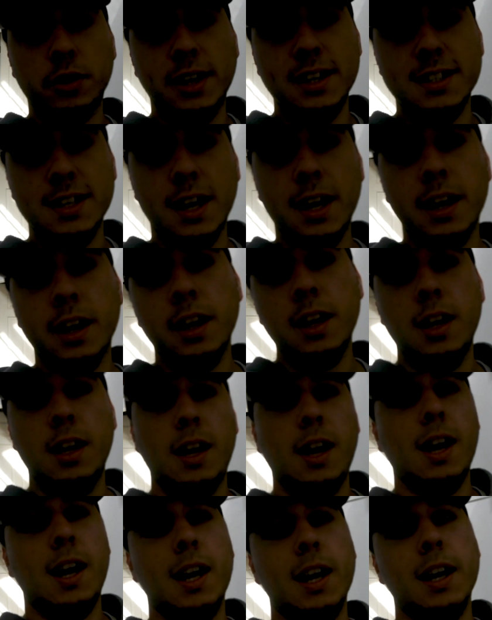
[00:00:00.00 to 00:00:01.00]
great day,
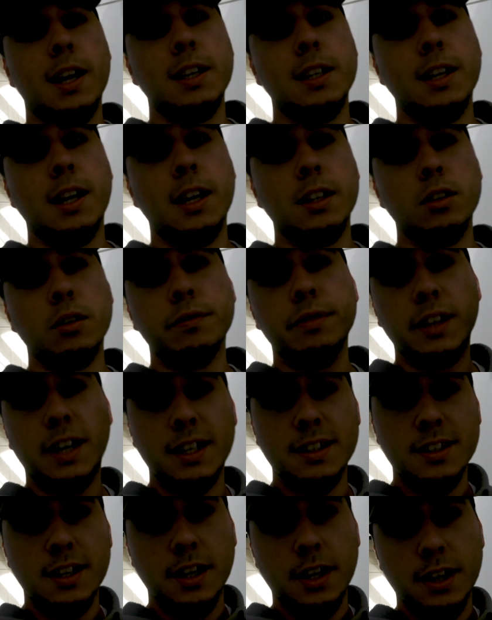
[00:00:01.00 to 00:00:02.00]
and don't
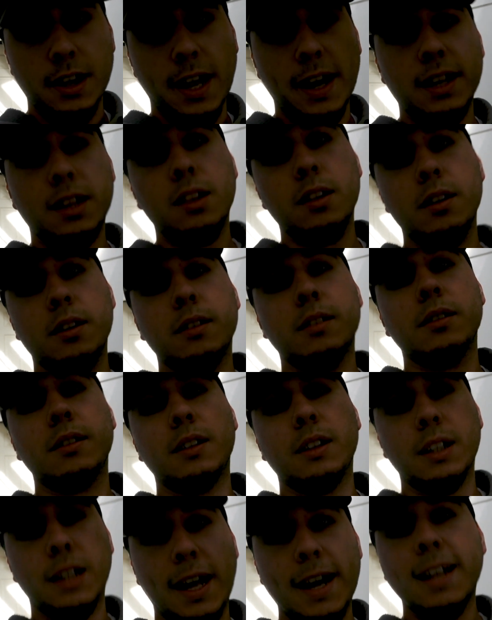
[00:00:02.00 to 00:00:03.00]
forget to
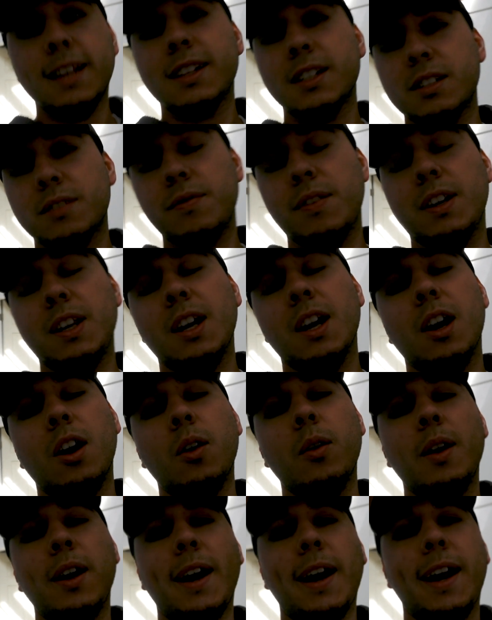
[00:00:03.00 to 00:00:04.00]
like this
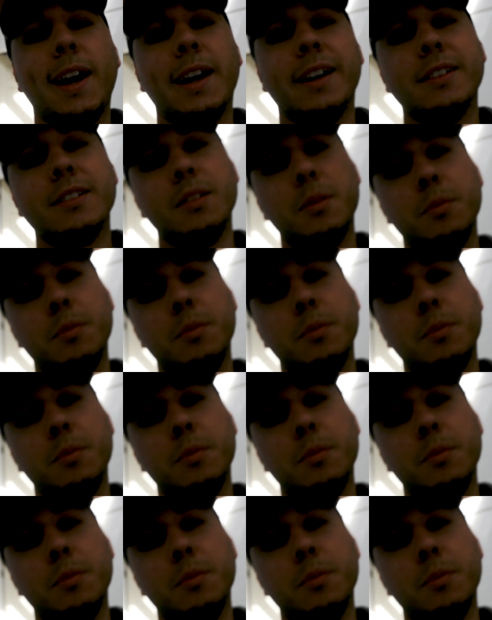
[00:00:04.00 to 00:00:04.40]
video and